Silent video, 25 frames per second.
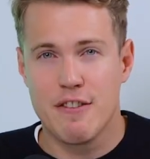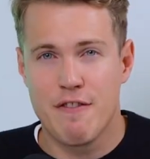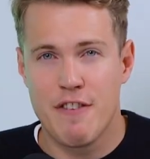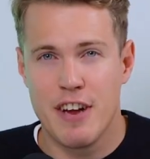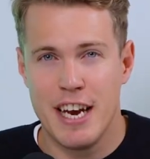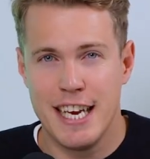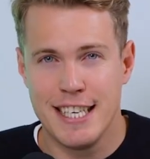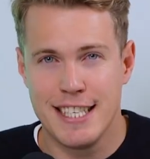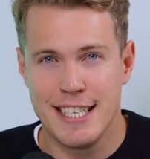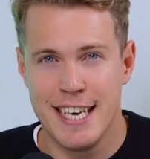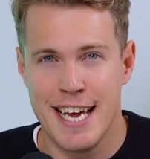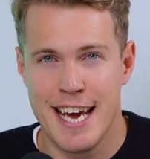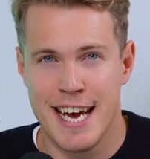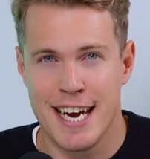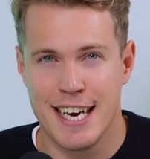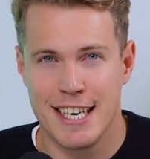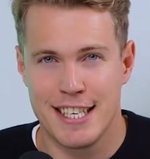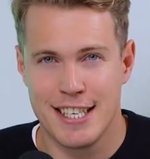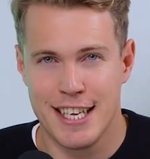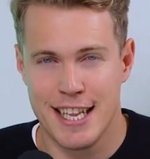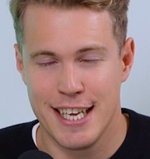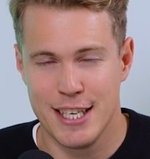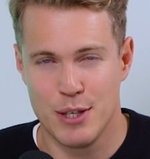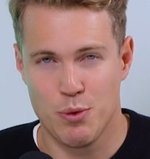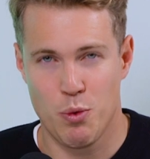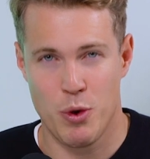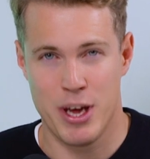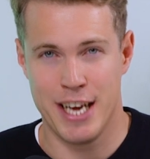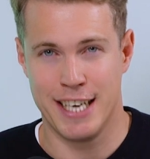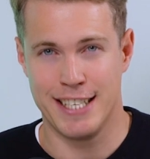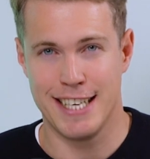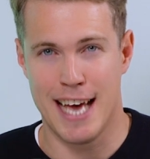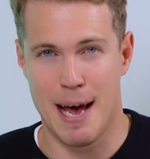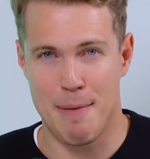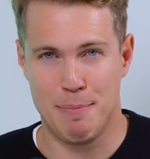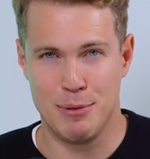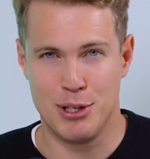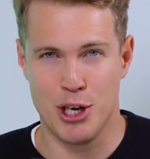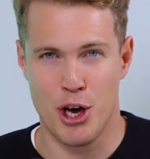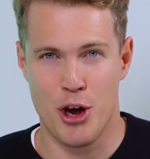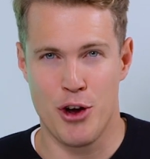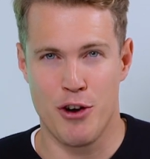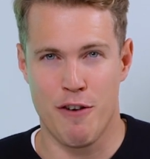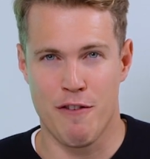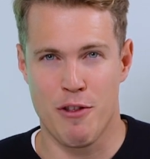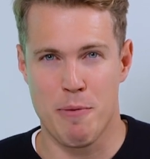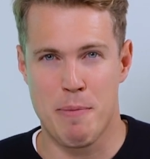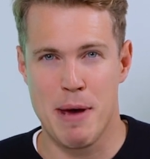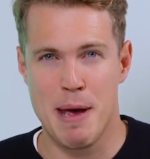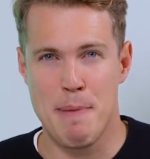for listening to this week's
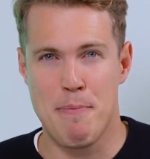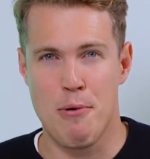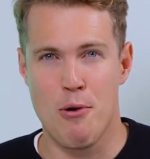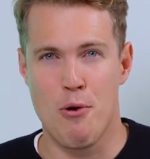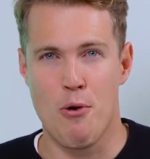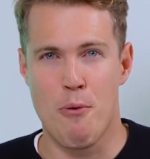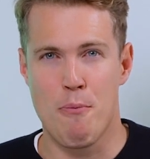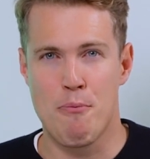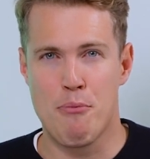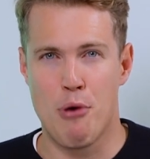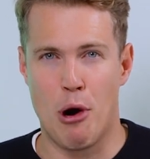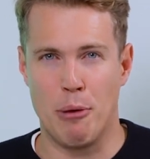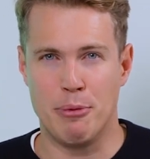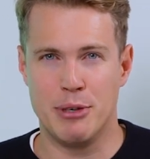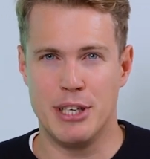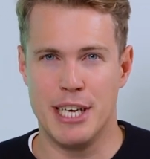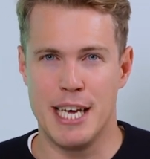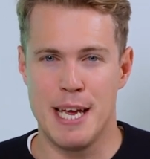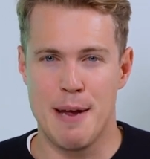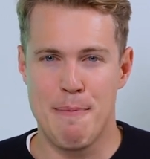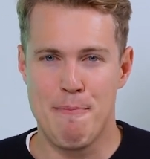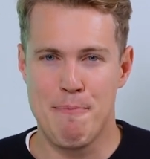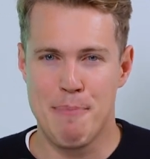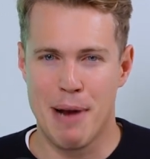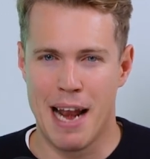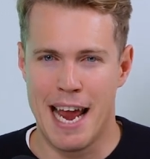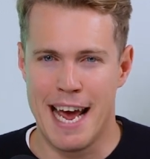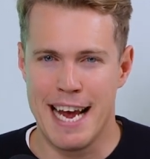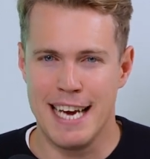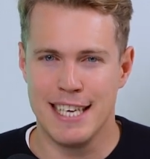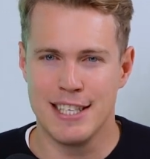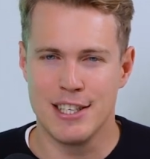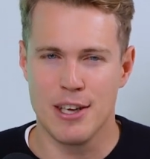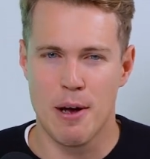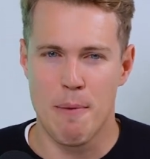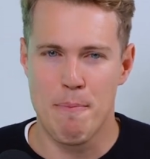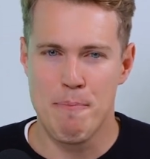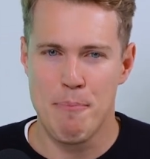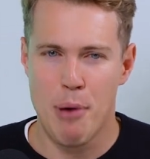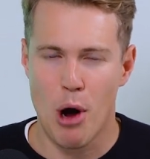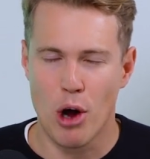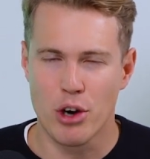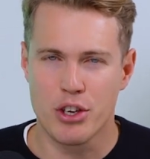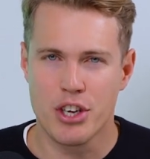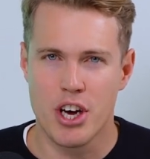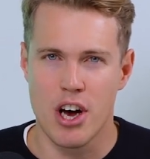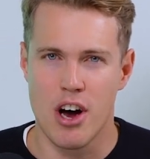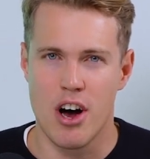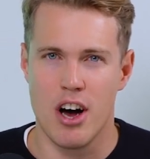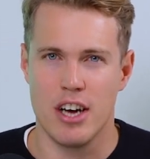episode of the People, Property, Place
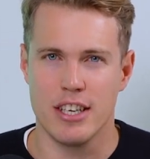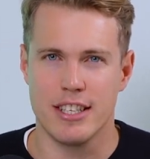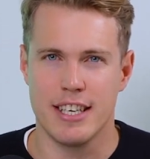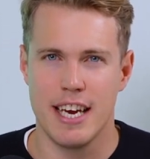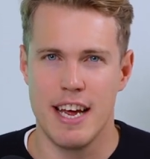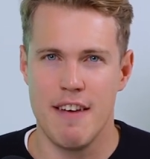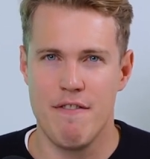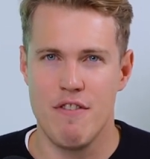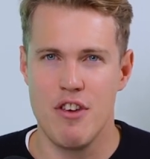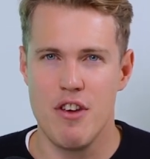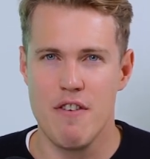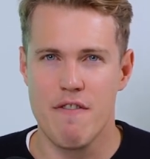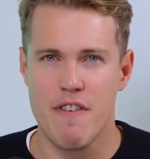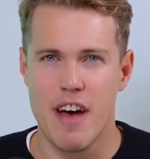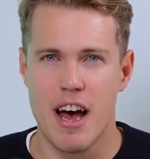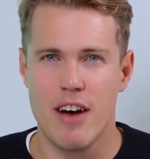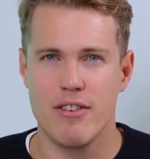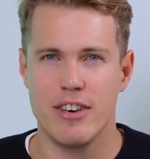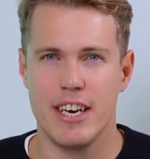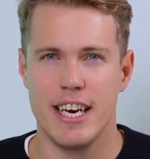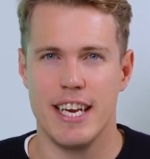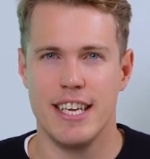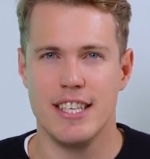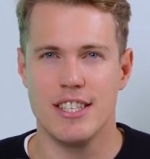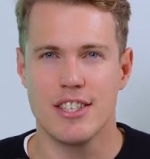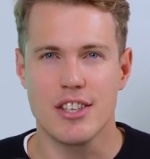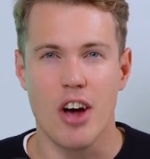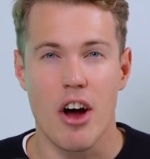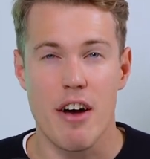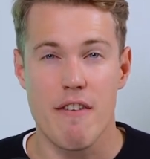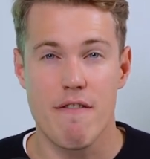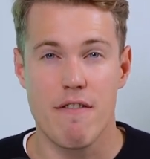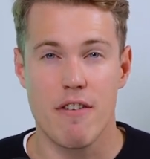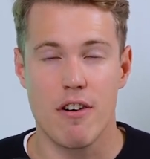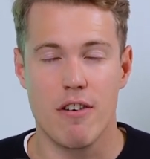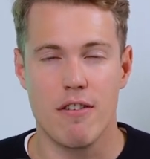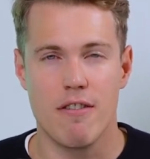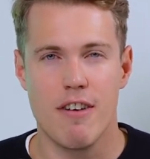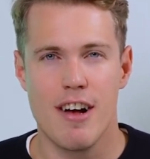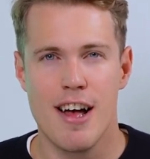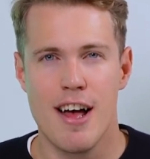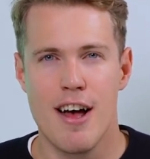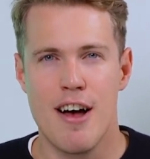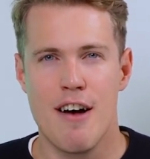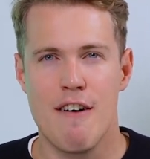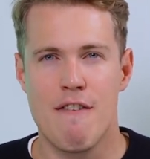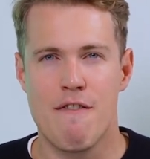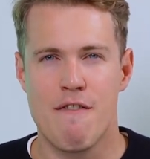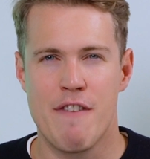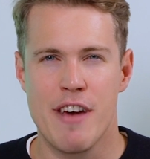podcast. If you found it insightful,
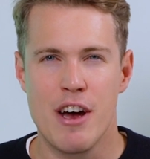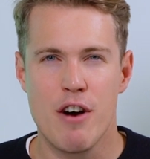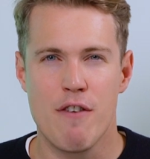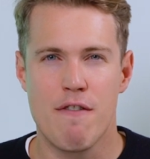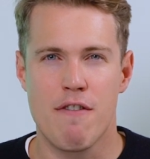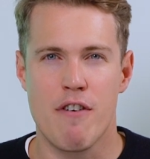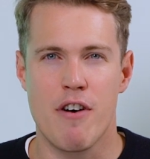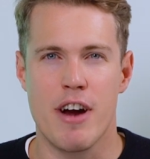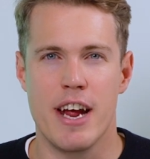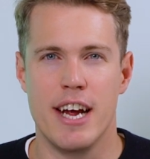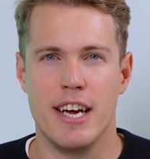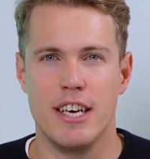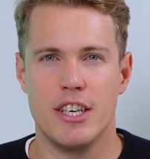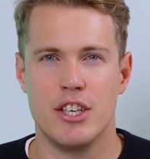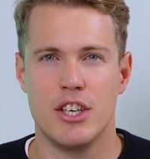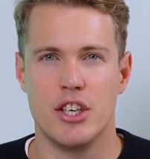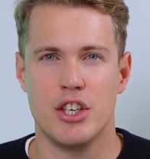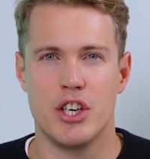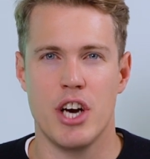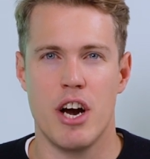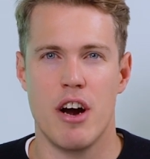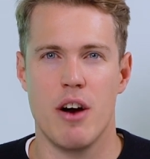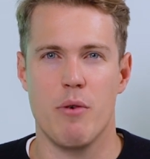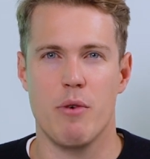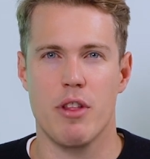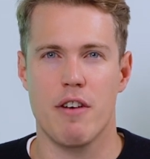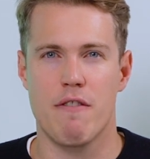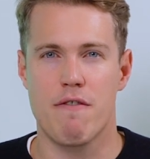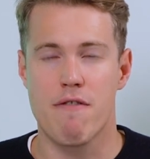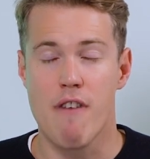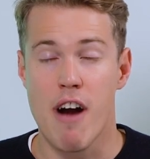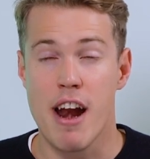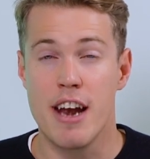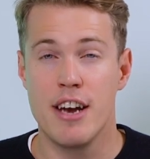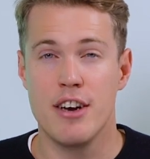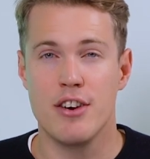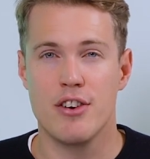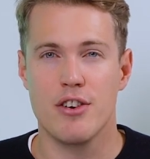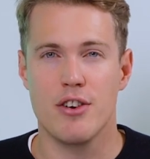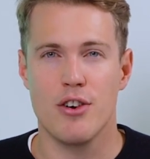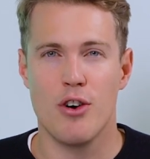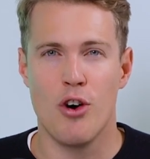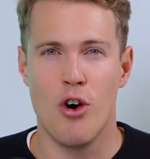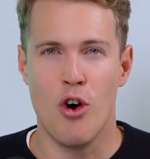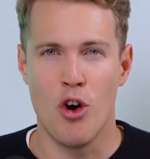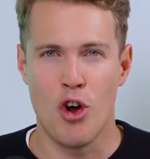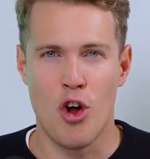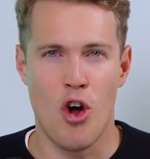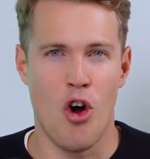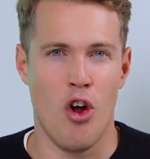feel free to share it with a friend
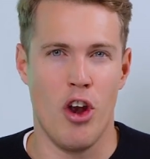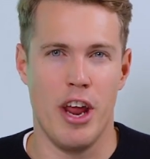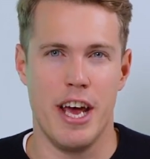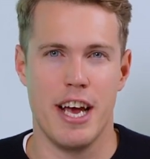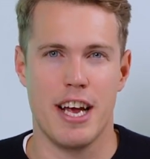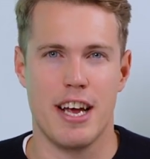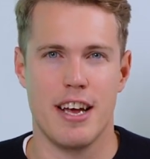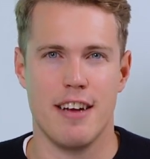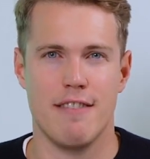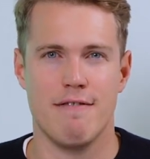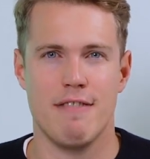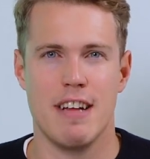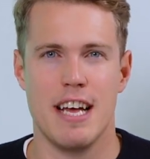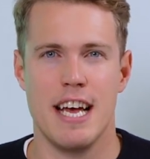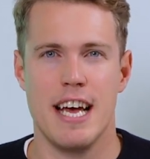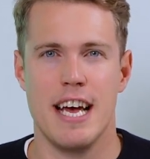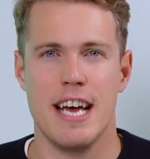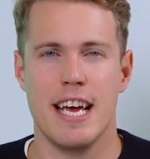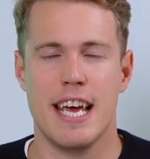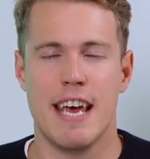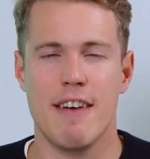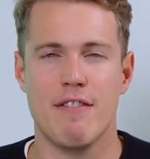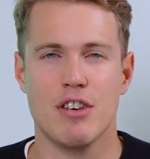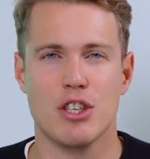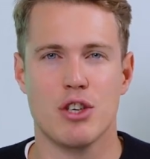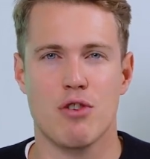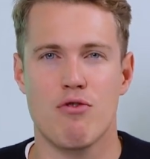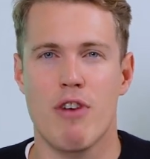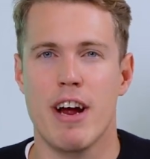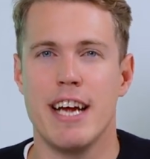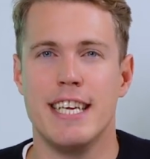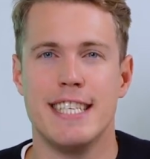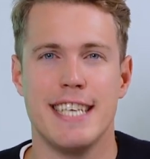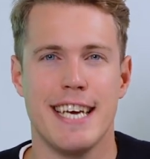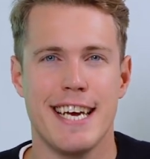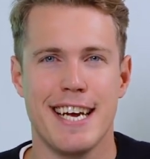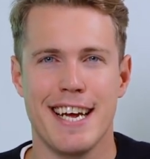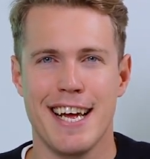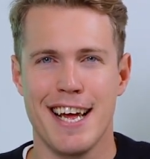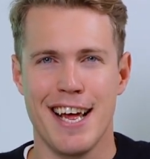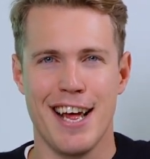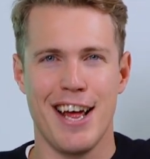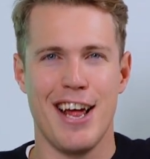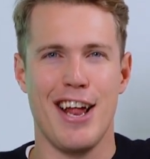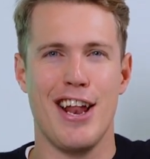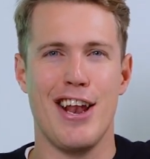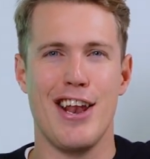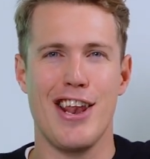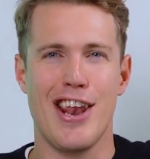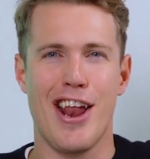or colleague. Give us a rating,
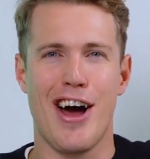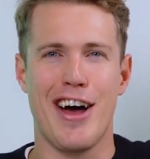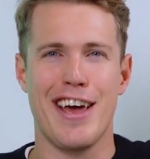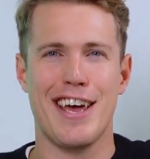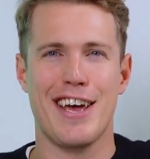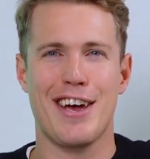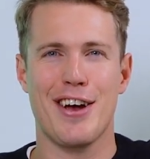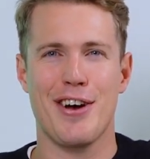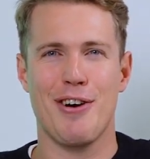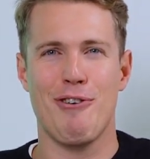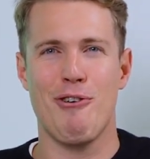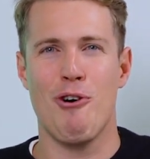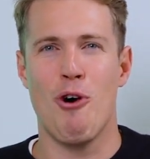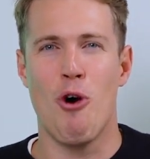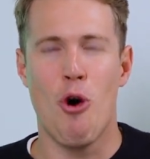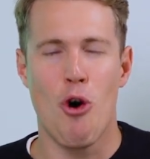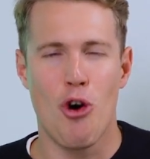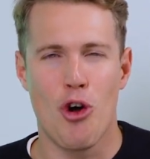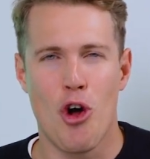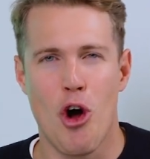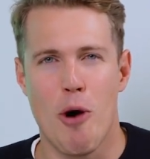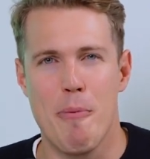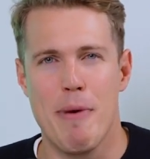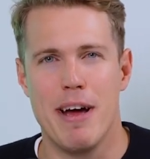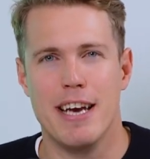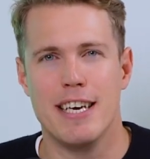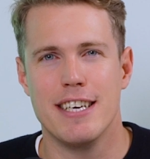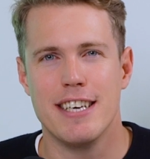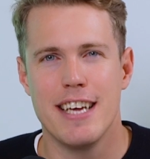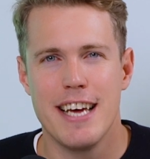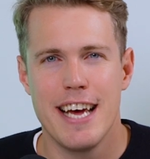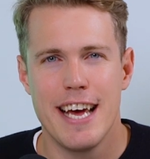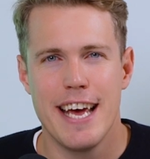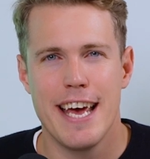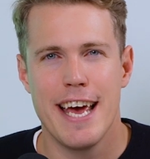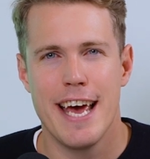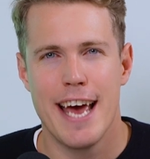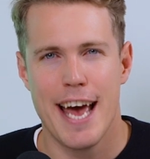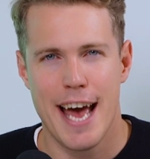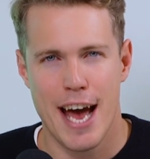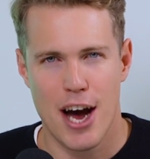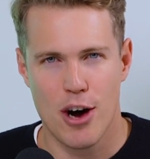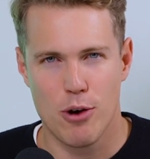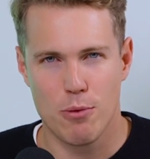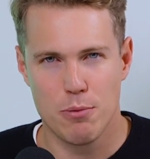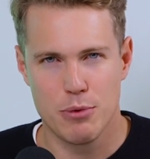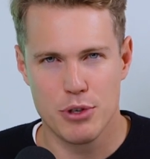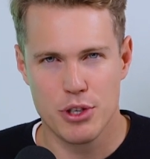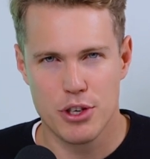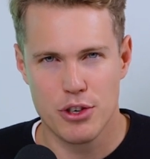like, or comment. It
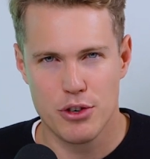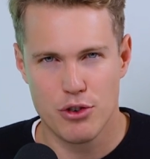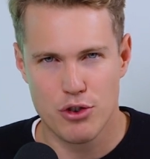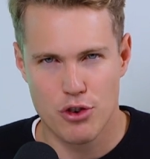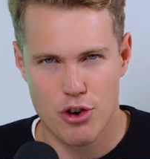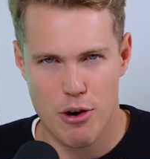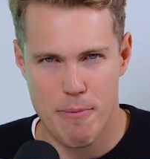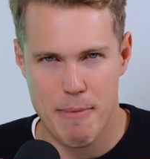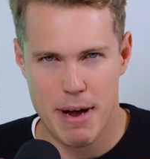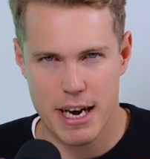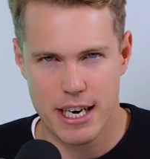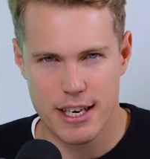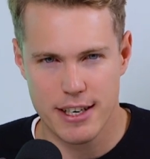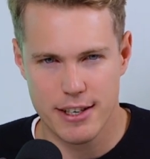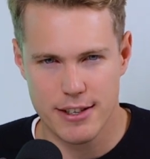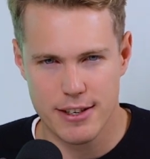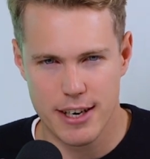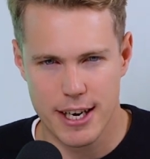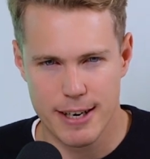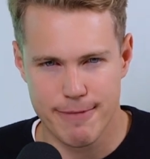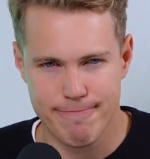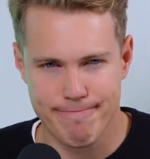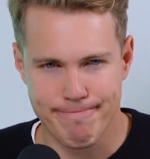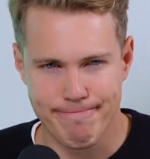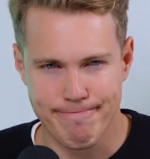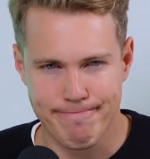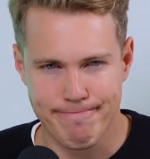helps tremendously.